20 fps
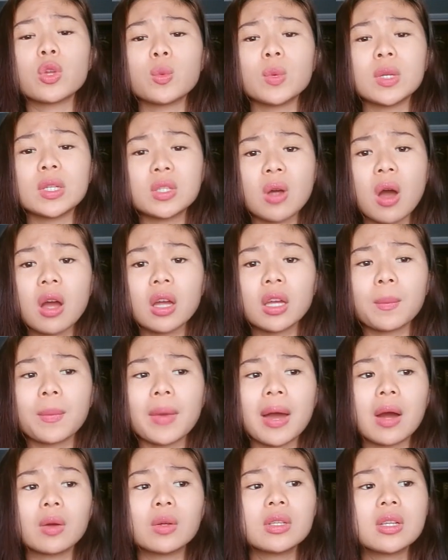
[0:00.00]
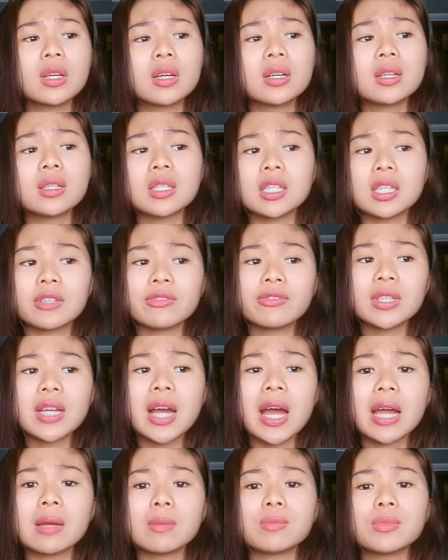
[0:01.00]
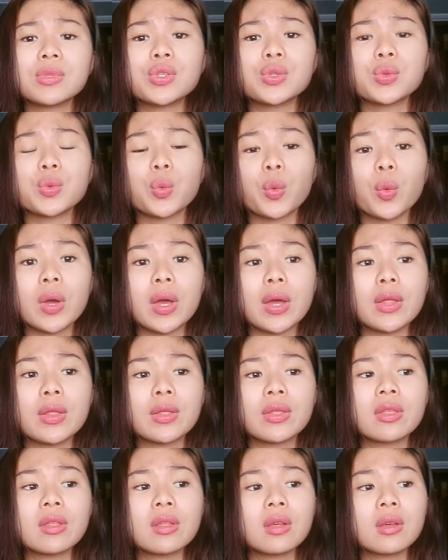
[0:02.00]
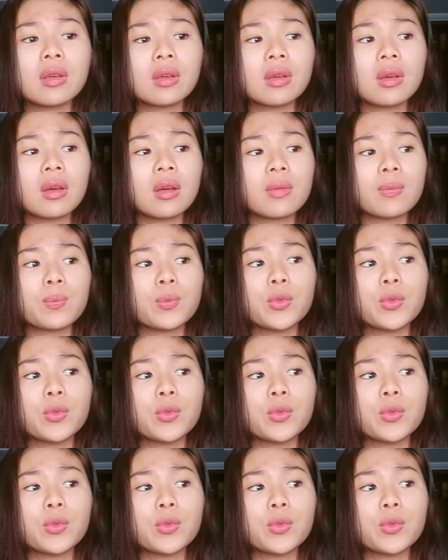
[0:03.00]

And so when we talk about tough times with